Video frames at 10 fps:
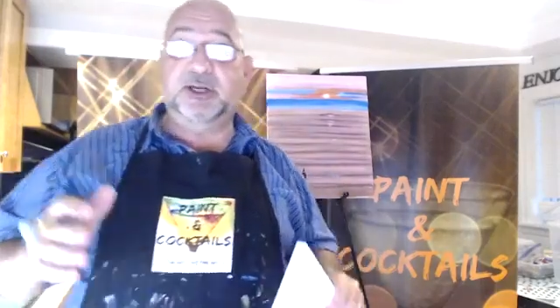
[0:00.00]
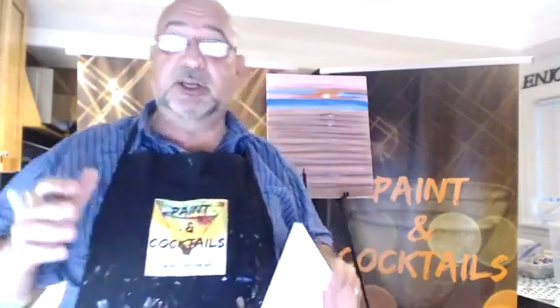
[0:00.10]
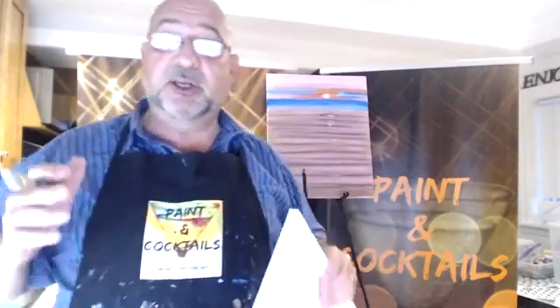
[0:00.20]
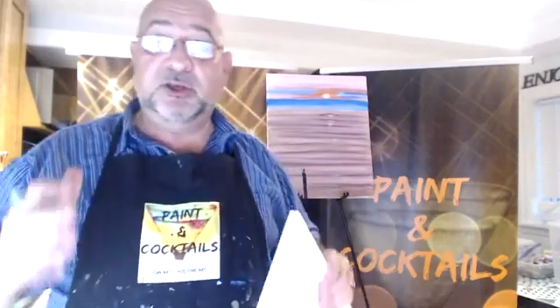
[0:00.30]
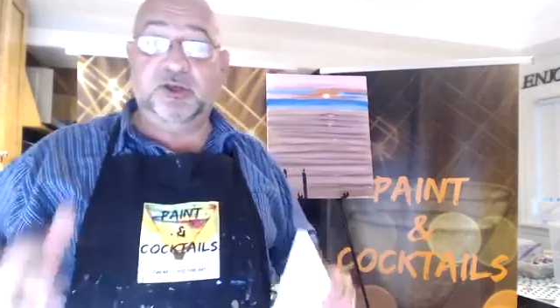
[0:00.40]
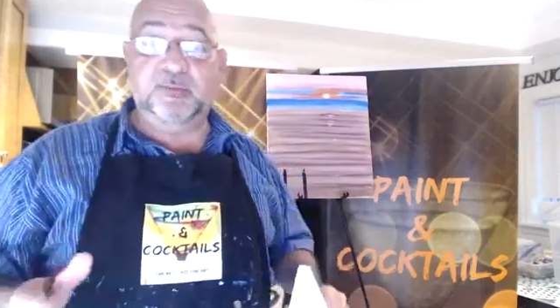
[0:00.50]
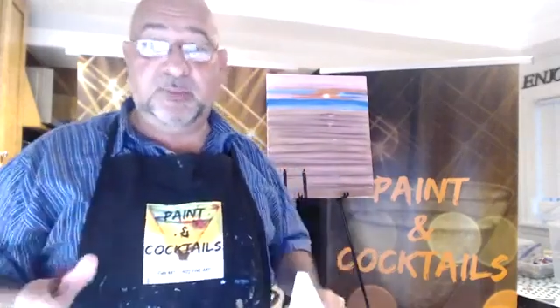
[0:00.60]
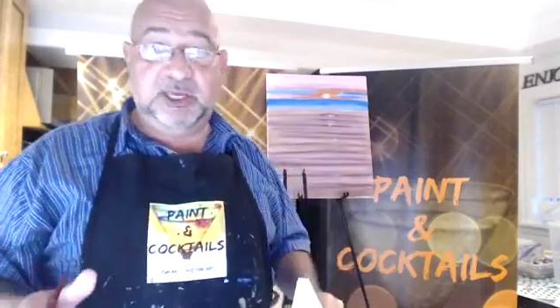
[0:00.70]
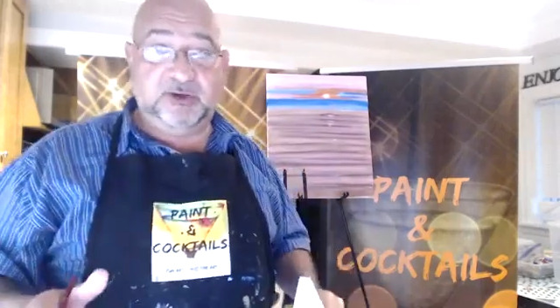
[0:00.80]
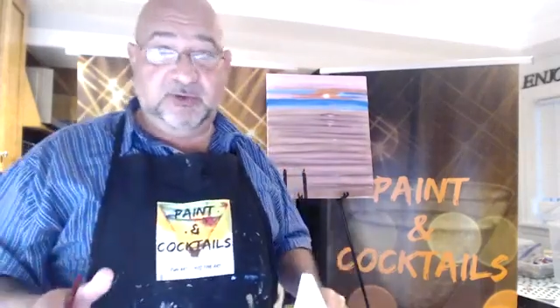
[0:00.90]
You can be
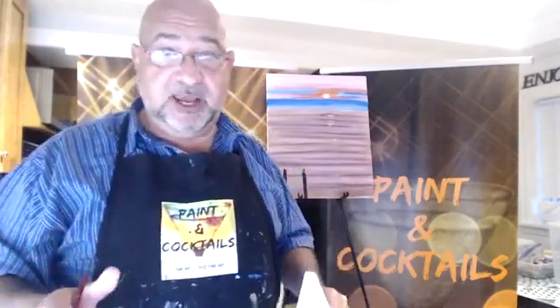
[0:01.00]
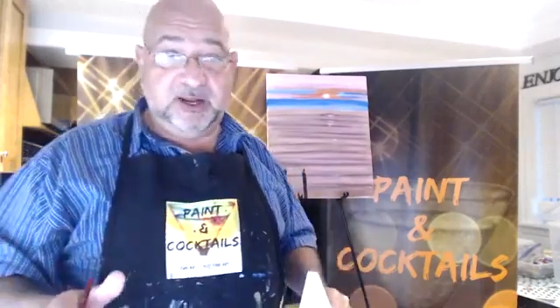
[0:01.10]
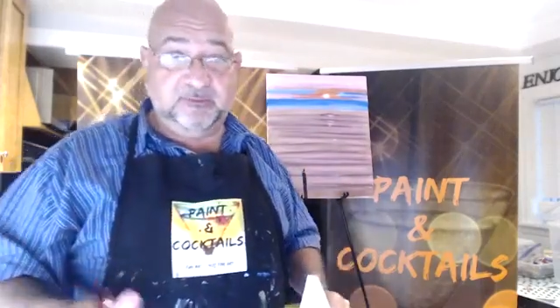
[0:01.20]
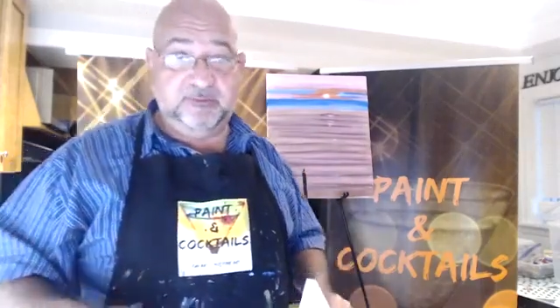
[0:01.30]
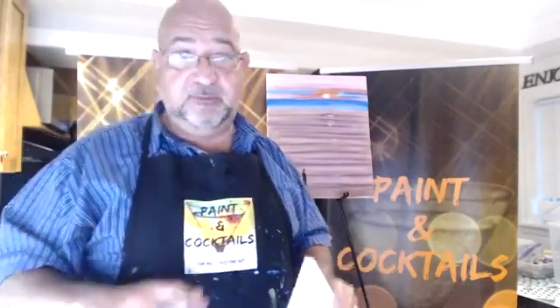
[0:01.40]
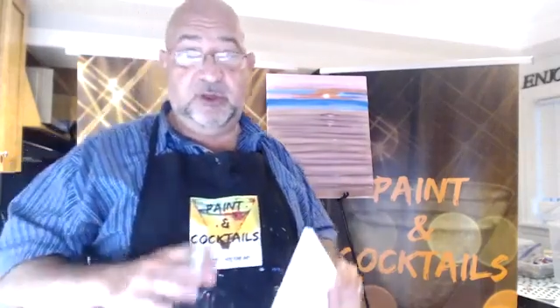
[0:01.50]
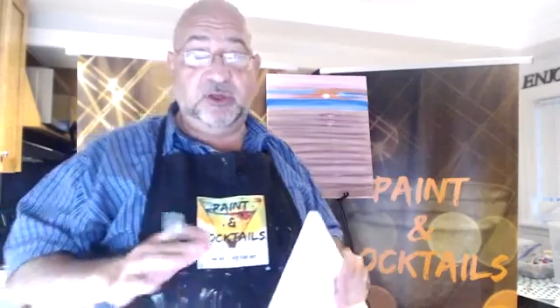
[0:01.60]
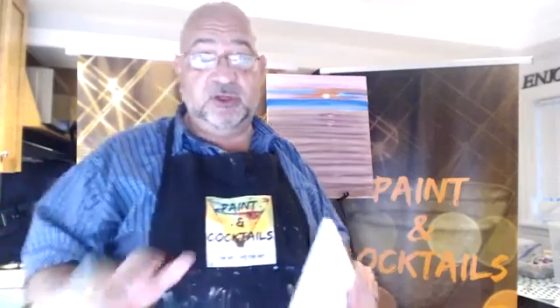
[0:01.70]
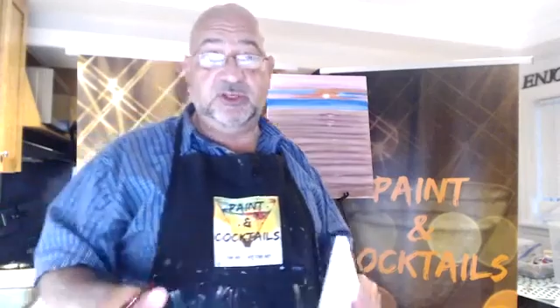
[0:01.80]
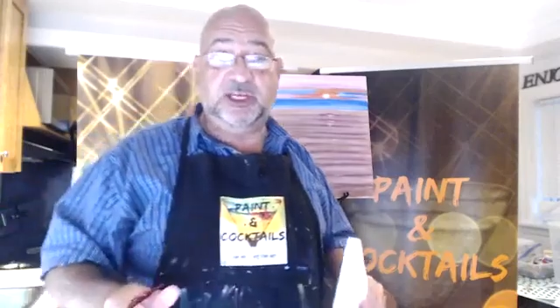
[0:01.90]
creative. You can
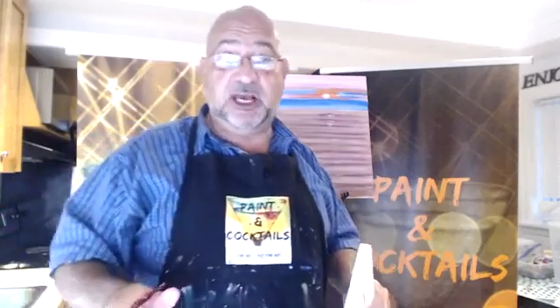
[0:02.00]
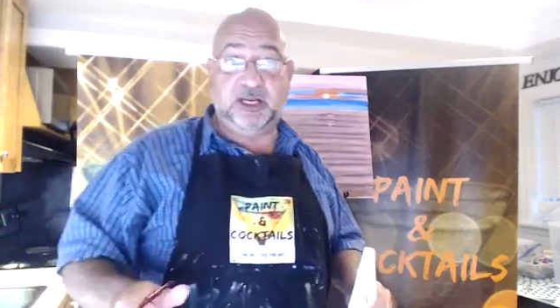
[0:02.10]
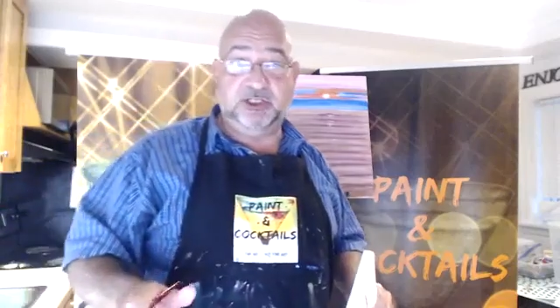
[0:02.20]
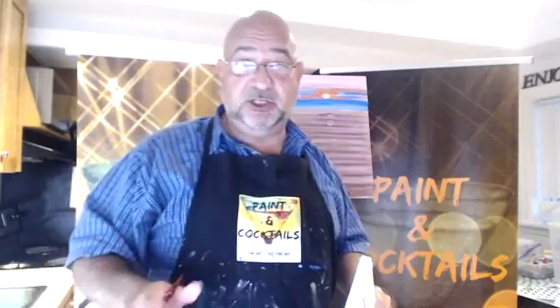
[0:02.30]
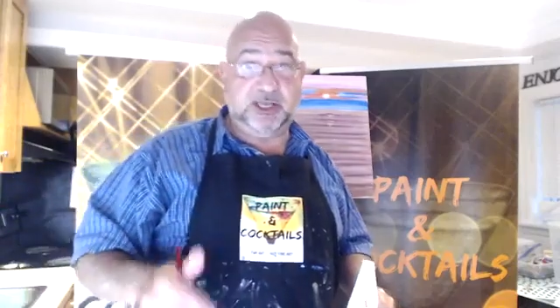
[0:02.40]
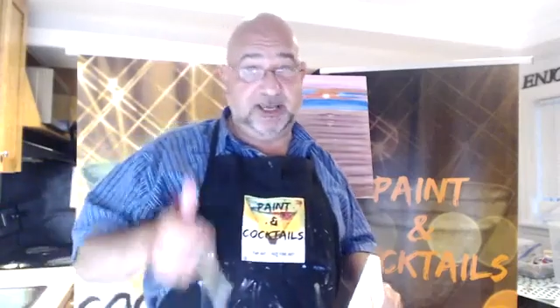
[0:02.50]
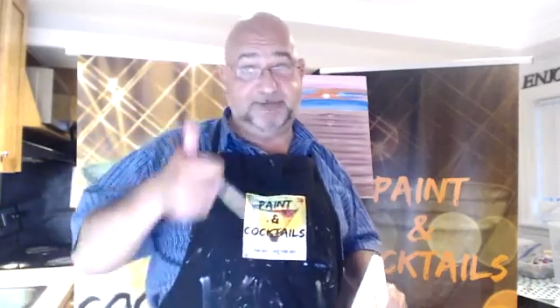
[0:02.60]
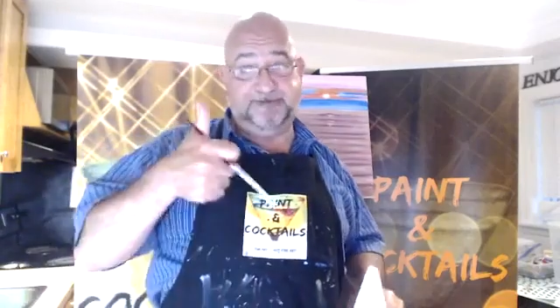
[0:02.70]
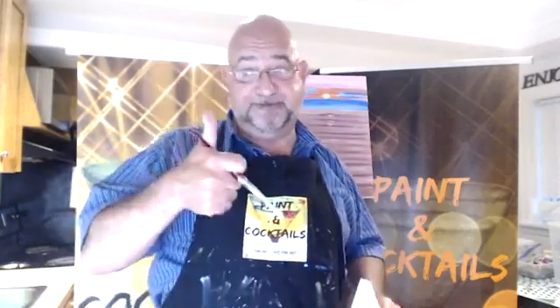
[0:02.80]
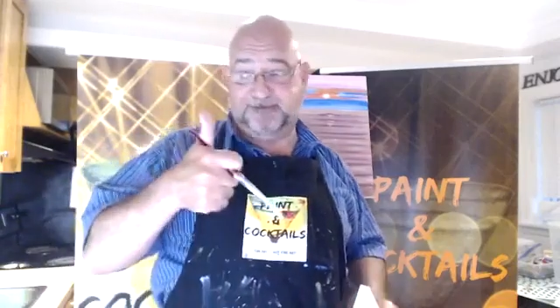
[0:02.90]
use the colors you like.
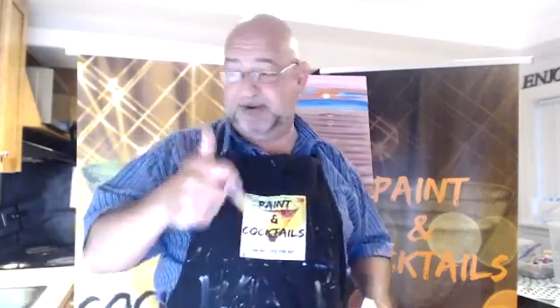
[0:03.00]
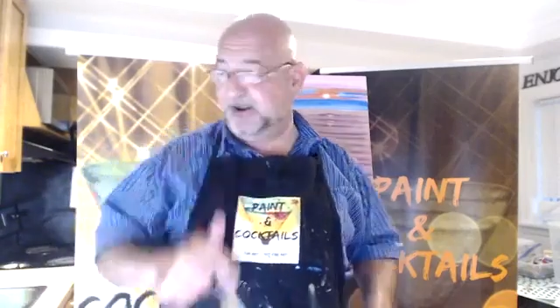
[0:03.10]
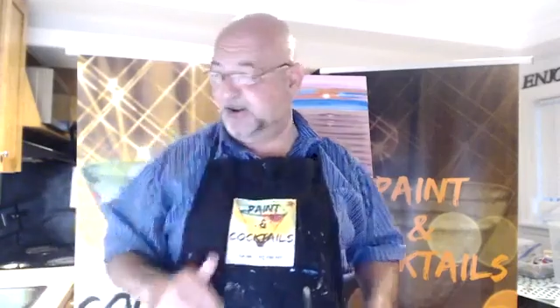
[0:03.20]
All right?